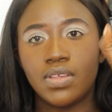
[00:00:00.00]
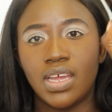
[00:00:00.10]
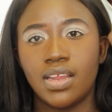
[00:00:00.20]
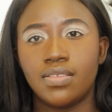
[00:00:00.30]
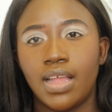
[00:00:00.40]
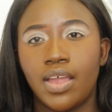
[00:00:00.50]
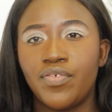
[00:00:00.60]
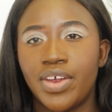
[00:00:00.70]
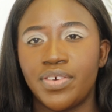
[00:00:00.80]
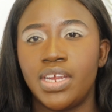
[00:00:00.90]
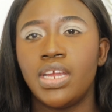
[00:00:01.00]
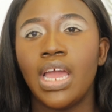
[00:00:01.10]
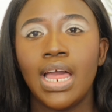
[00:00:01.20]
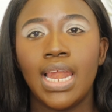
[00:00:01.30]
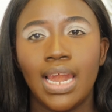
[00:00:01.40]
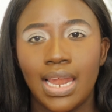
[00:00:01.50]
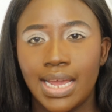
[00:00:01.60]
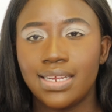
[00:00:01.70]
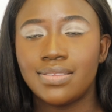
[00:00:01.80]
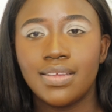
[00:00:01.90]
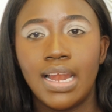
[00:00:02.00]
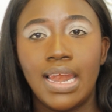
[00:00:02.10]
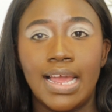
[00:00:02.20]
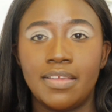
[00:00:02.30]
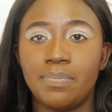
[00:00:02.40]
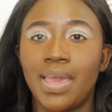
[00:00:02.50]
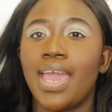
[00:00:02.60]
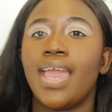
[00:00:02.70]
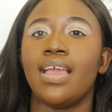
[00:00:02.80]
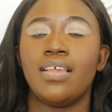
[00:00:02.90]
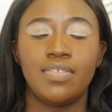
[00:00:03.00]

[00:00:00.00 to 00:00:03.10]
and it's like very light pink.